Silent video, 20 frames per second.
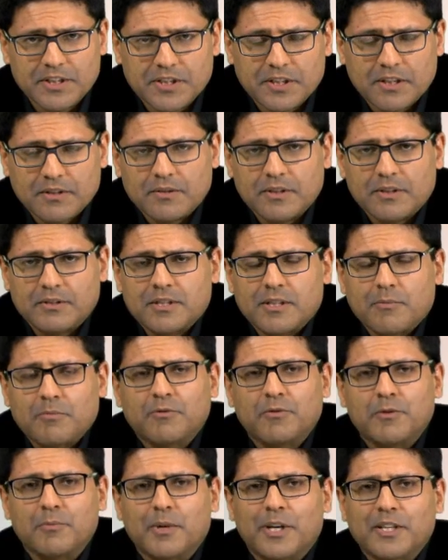show that
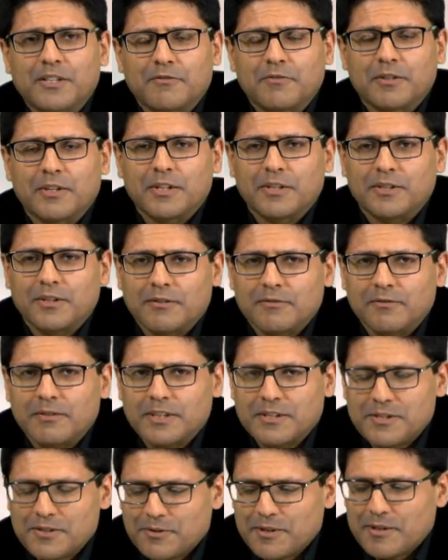some of you might have heard of,
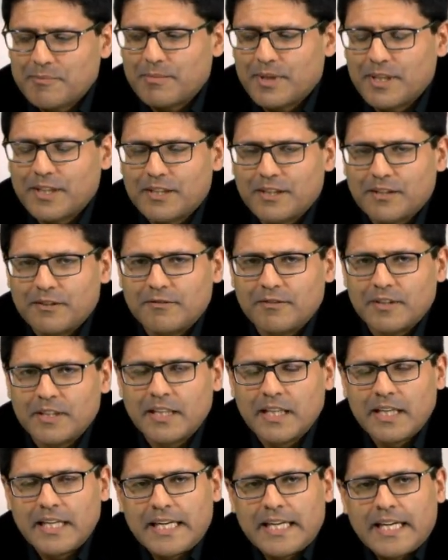Extreme
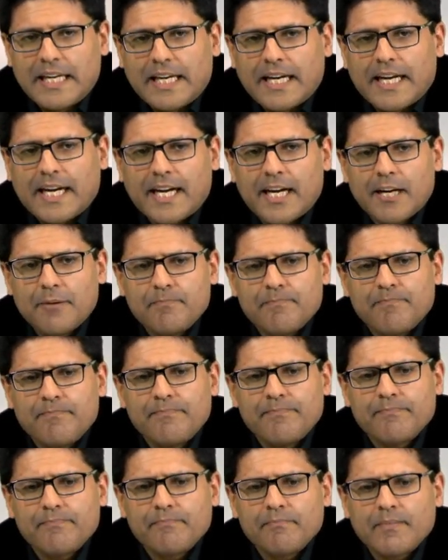Makeover.
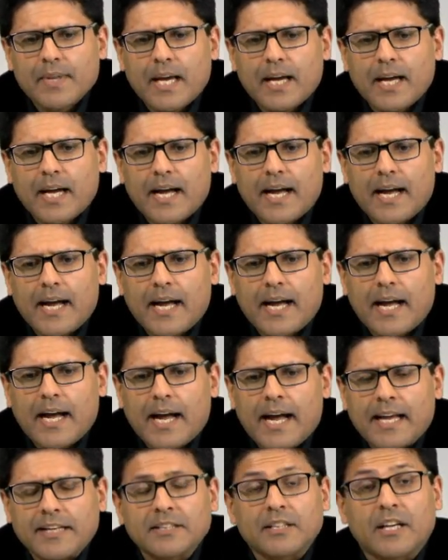
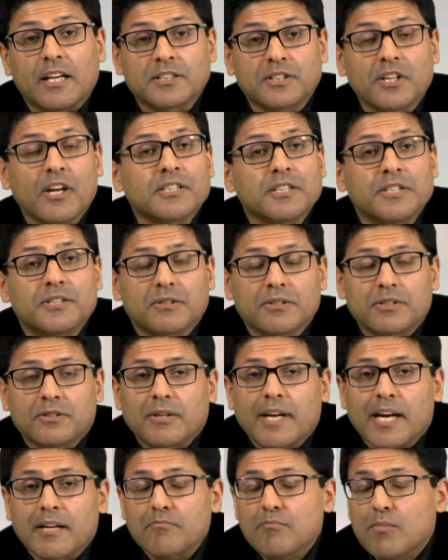And started to
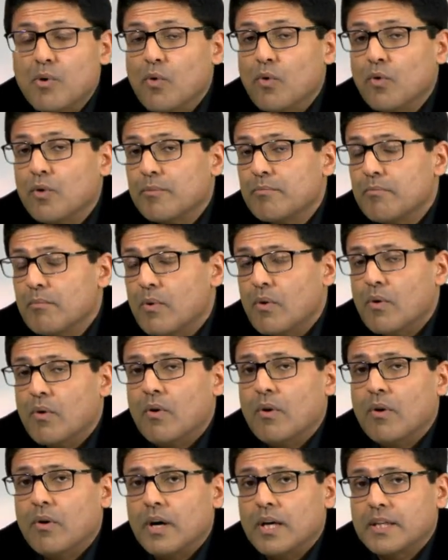attract more and
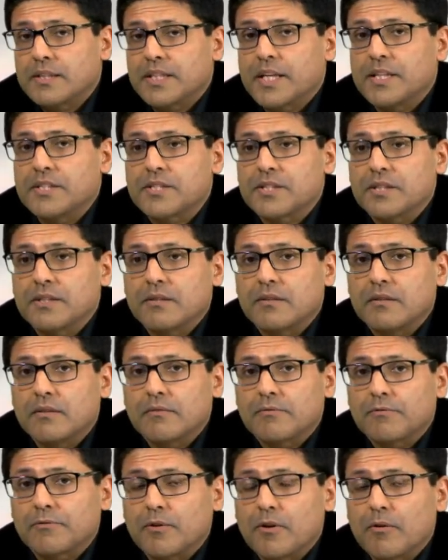more attention
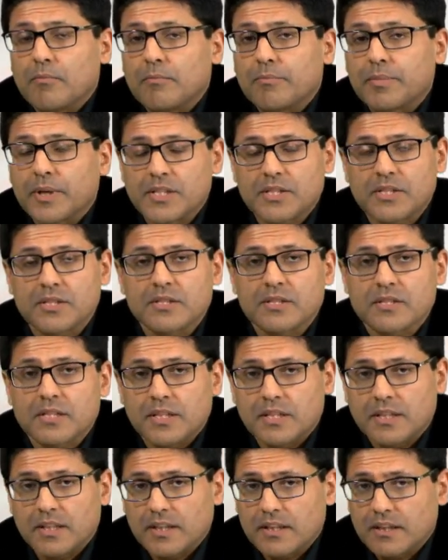from patients
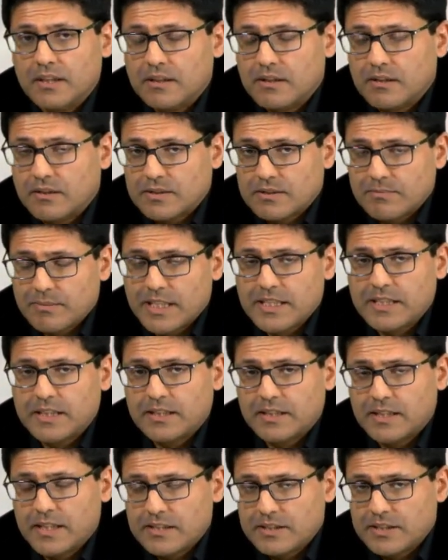seeking
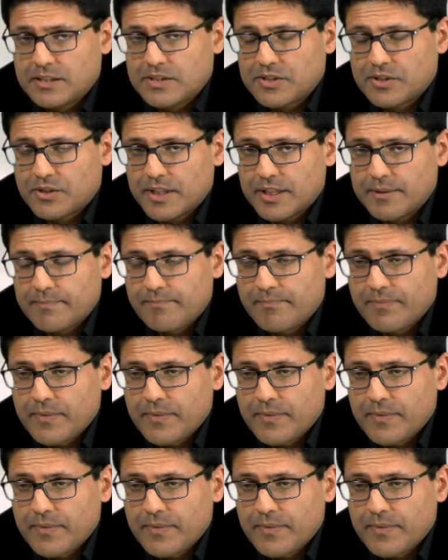cosmetic dentistry.